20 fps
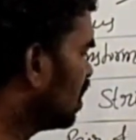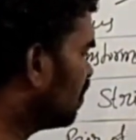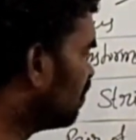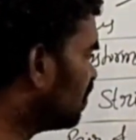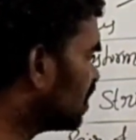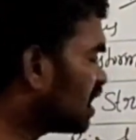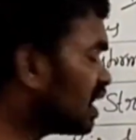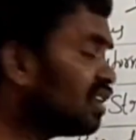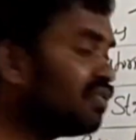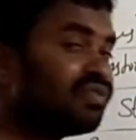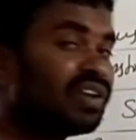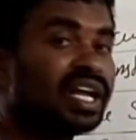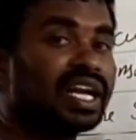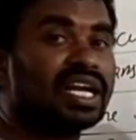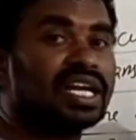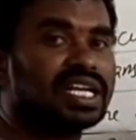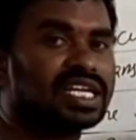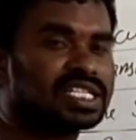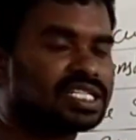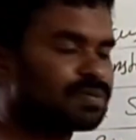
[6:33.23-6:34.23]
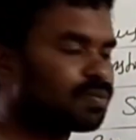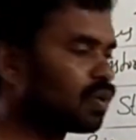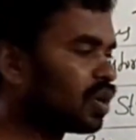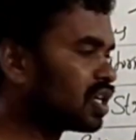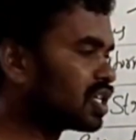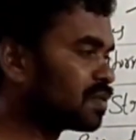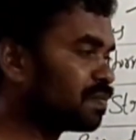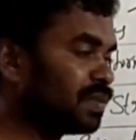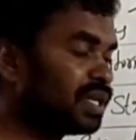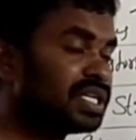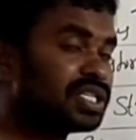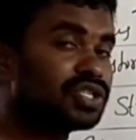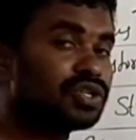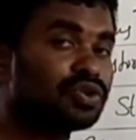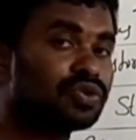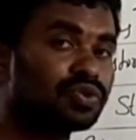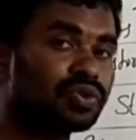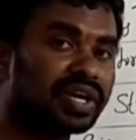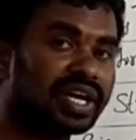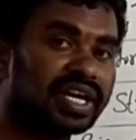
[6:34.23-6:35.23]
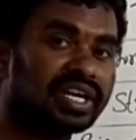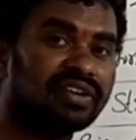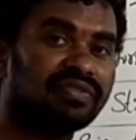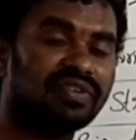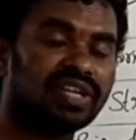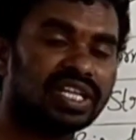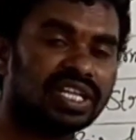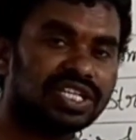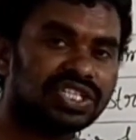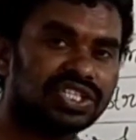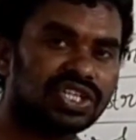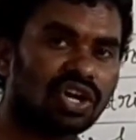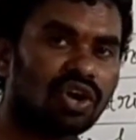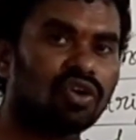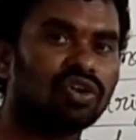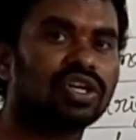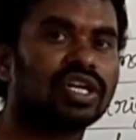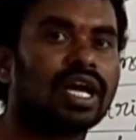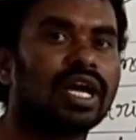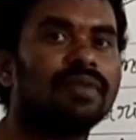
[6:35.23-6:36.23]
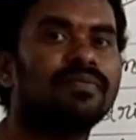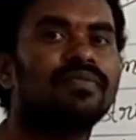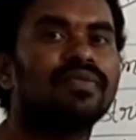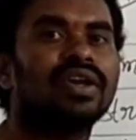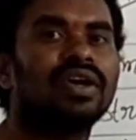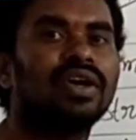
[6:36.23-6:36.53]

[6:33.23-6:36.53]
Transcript: within very less parts, means to get within short time,